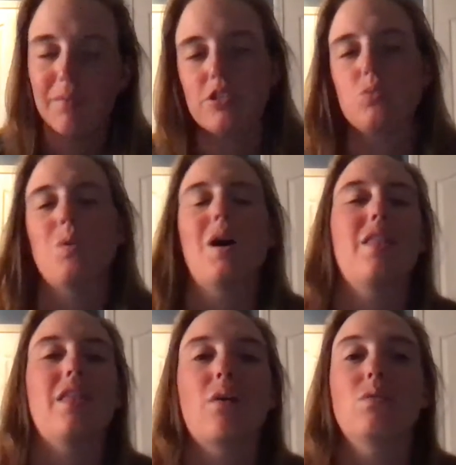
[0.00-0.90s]
which is
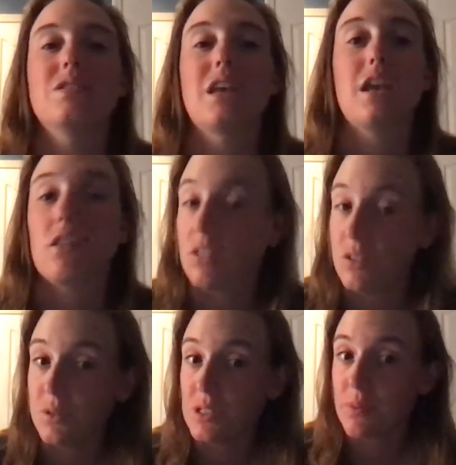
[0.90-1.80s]
why that was a
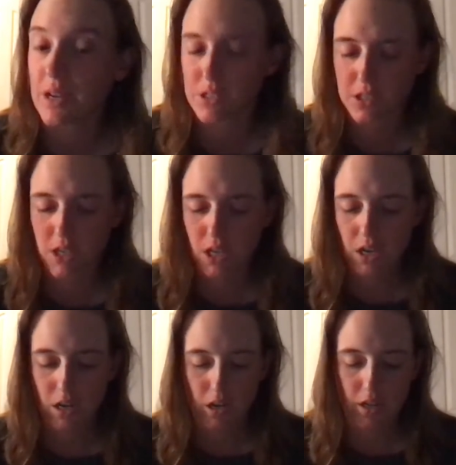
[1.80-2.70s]
clue this past
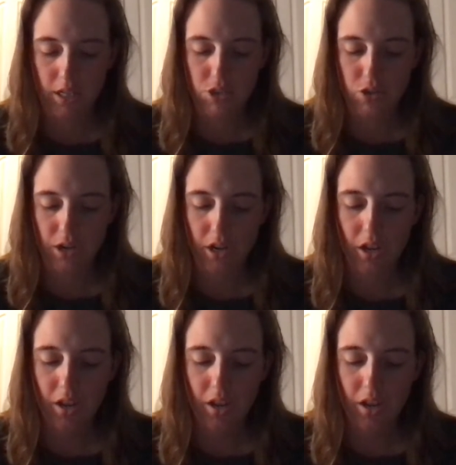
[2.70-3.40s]
yesterday.